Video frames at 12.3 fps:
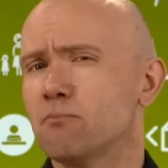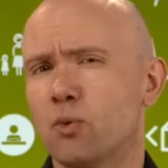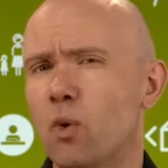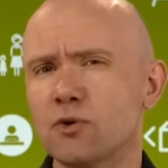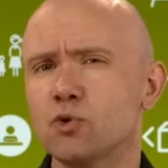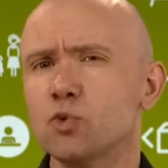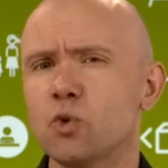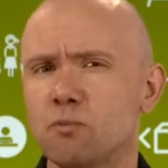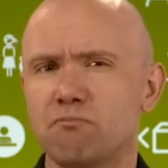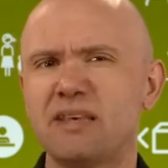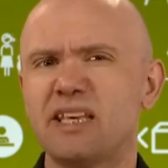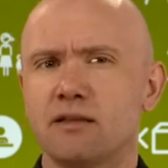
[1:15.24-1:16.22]
But what do
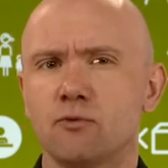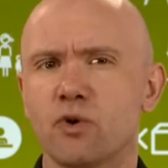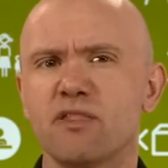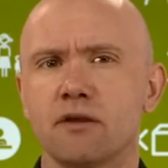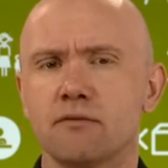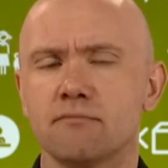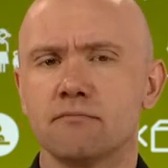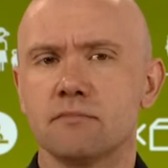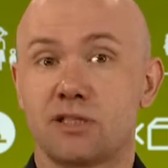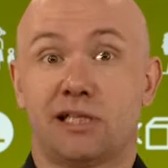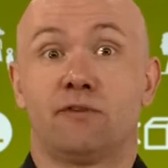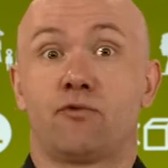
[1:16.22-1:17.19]
we mean with it,
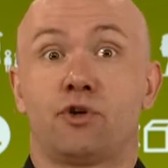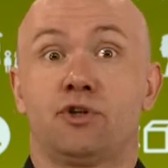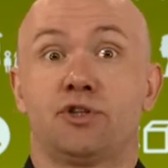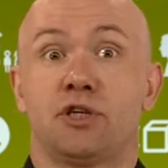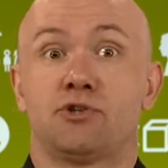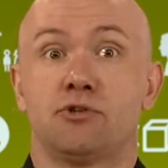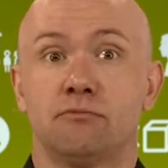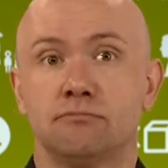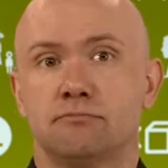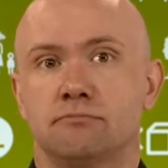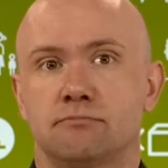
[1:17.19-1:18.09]
self-organization?